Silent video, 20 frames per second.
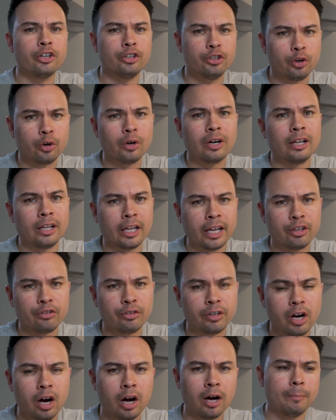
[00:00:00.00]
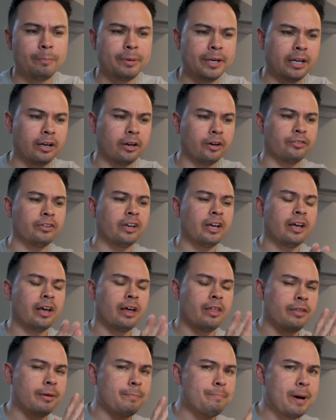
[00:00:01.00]
your electric car because
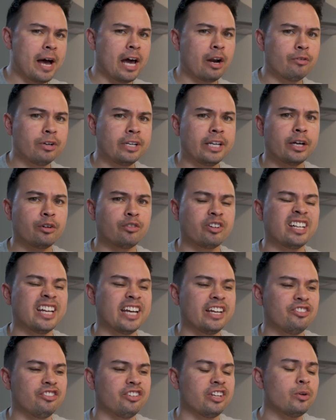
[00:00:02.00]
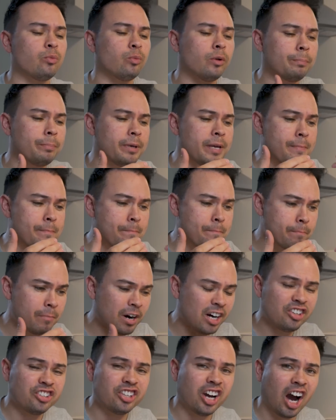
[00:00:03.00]
the battery degradation will be
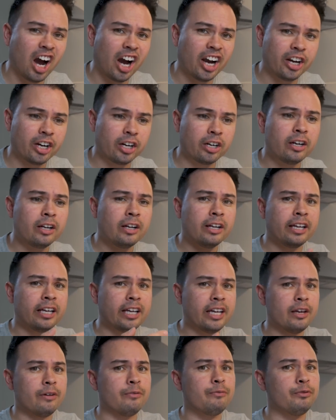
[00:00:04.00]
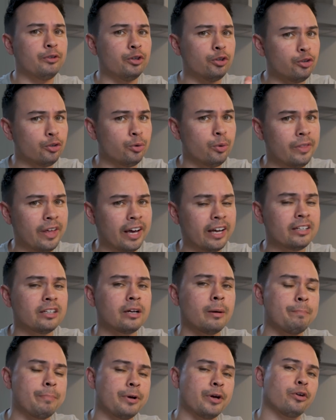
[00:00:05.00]
much higher if you do that
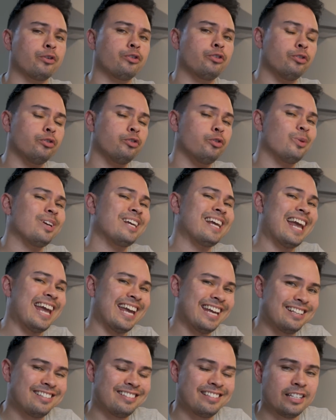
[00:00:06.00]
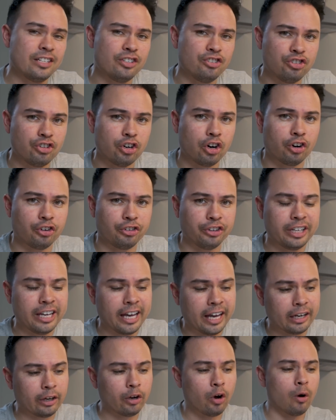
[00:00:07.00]
compared to doing AC charging
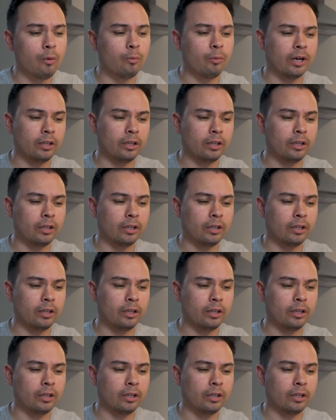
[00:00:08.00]
at home.